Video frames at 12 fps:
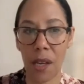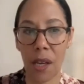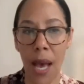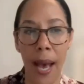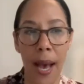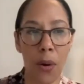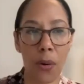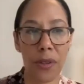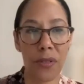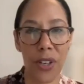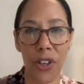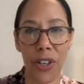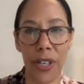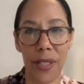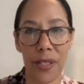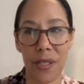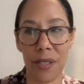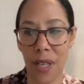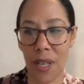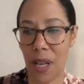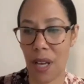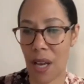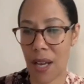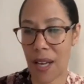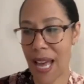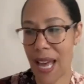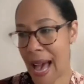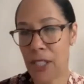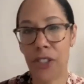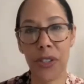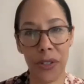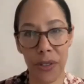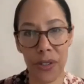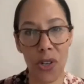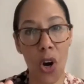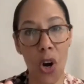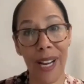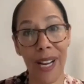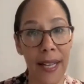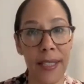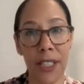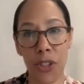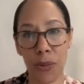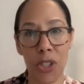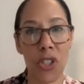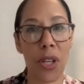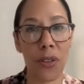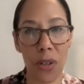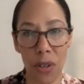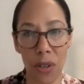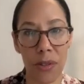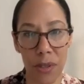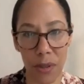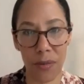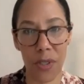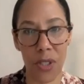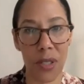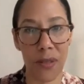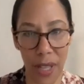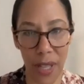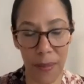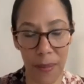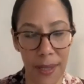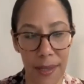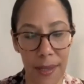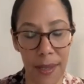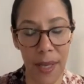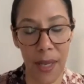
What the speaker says: How the various actors are reacting to each other to developments?